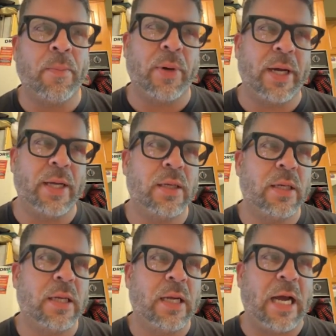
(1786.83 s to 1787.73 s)
But
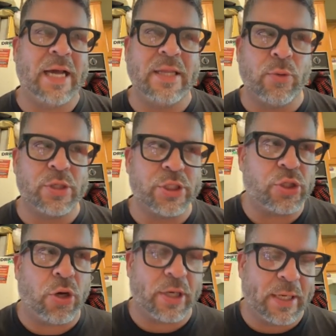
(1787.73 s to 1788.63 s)
I think we're just
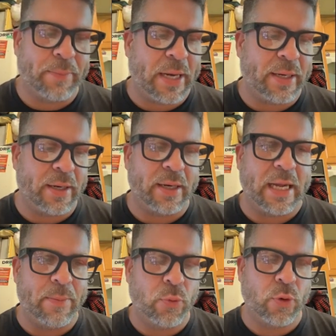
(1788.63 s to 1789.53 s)
talking about it a
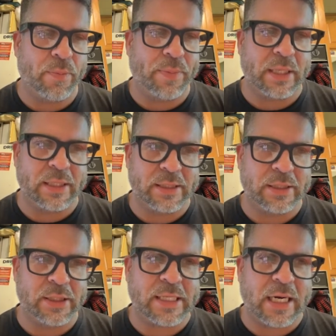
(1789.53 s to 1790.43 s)
lot more because
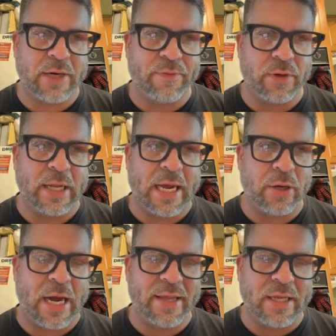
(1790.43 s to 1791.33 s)
it just kind of
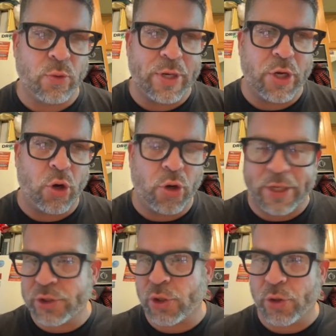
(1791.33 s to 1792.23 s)
I think we all
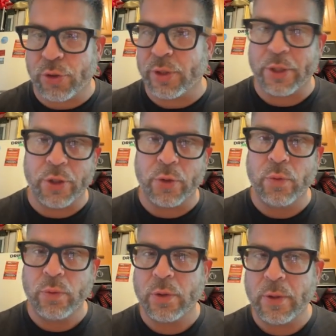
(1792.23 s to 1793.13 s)
internally
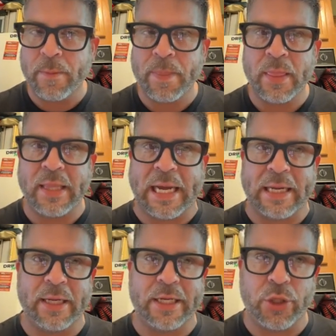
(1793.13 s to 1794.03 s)
knew
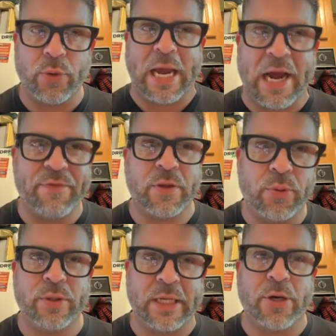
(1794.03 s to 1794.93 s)
that like you have to
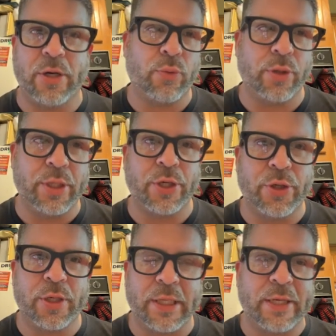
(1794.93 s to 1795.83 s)
put down a really
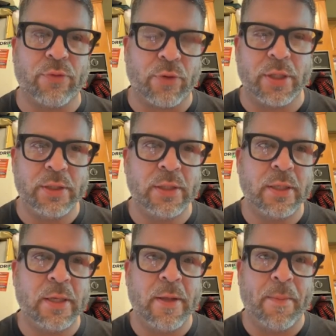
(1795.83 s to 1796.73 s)
good lead run.
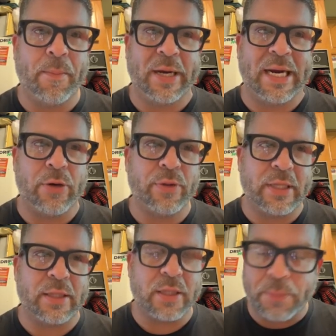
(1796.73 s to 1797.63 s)
But I don't
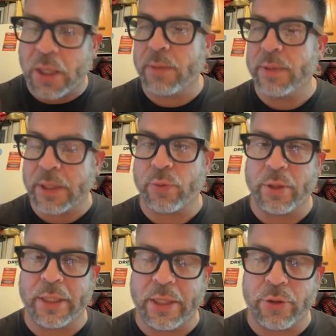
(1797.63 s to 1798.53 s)
think the public
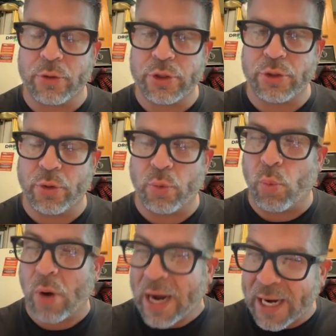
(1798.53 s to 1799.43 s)
really understood
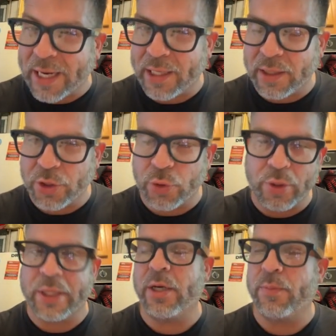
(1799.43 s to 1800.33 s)
why you
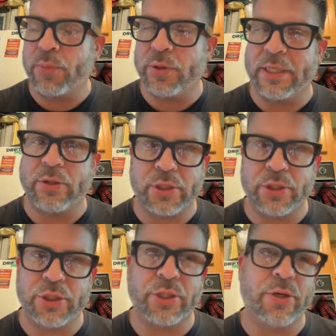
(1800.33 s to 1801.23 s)
needed to put down
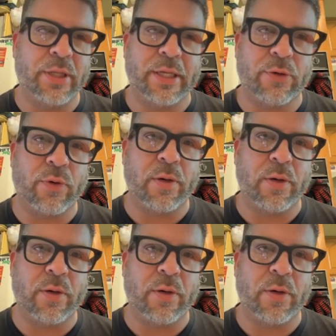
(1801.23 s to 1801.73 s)
such a good lead